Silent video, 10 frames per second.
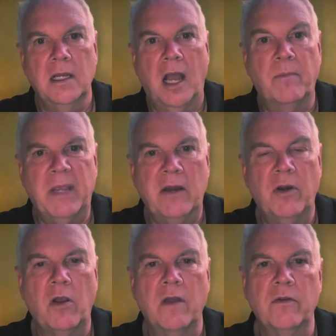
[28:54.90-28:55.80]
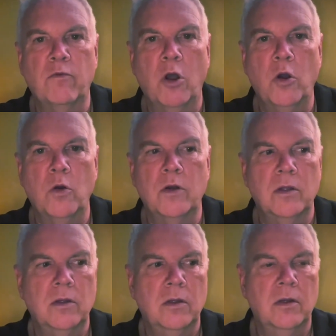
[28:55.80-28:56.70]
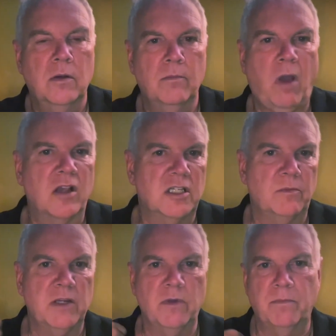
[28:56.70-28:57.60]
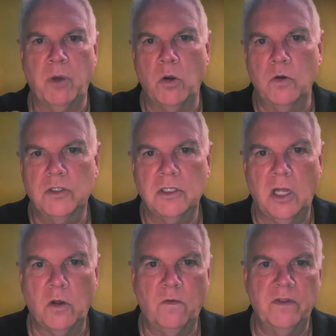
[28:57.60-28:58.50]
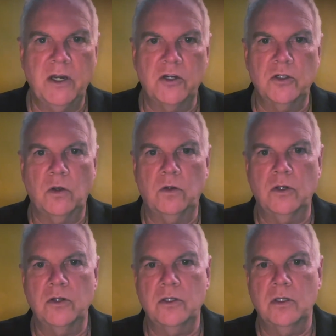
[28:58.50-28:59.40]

appearing on the road, possibly with bows slung over their shoulders.